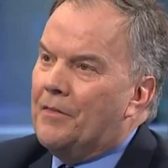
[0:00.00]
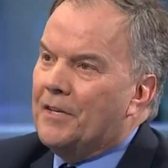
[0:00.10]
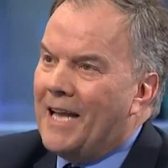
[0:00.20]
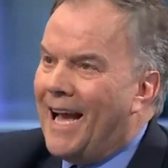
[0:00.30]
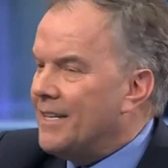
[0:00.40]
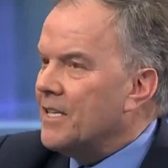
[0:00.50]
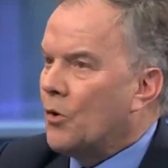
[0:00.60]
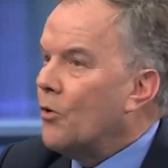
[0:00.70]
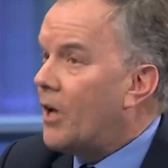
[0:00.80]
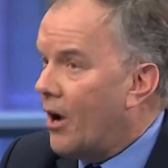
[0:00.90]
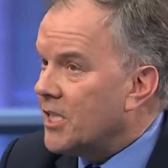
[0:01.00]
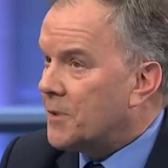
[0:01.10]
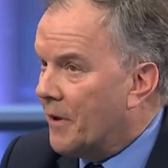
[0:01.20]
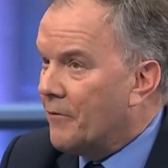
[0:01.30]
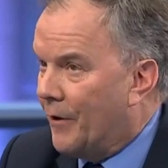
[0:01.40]
that had us all
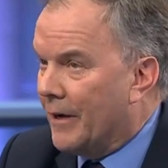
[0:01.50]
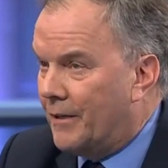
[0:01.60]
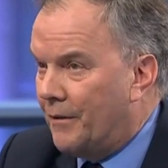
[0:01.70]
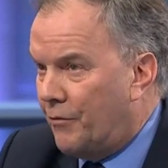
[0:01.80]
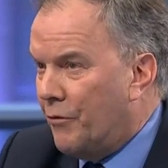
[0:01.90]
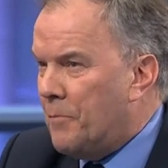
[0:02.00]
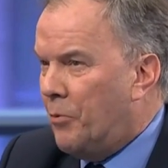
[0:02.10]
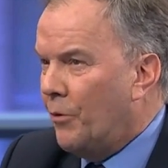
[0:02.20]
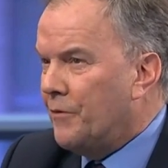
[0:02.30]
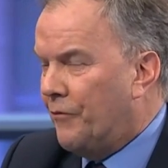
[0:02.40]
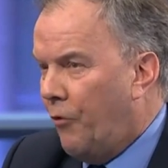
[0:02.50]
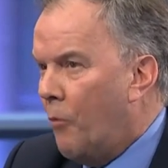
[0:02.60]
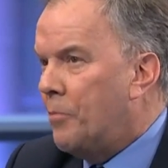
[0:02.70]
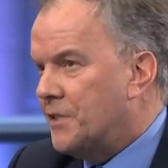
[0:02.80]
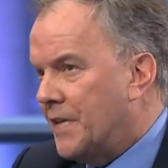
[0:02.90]
gasping, frankly.
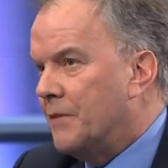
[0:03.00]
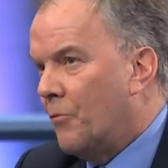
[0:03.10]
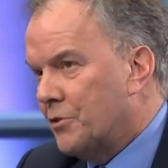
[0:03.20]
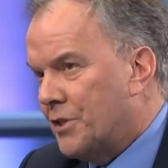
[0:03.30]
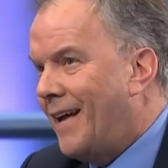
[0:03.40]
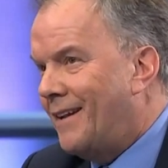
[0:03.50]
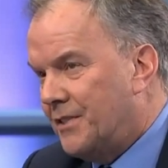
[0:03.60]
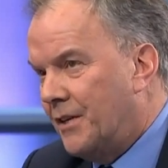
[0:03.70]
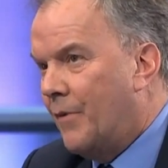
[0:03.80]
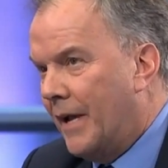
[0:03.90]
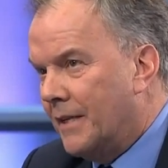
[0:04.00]
3.4% mortality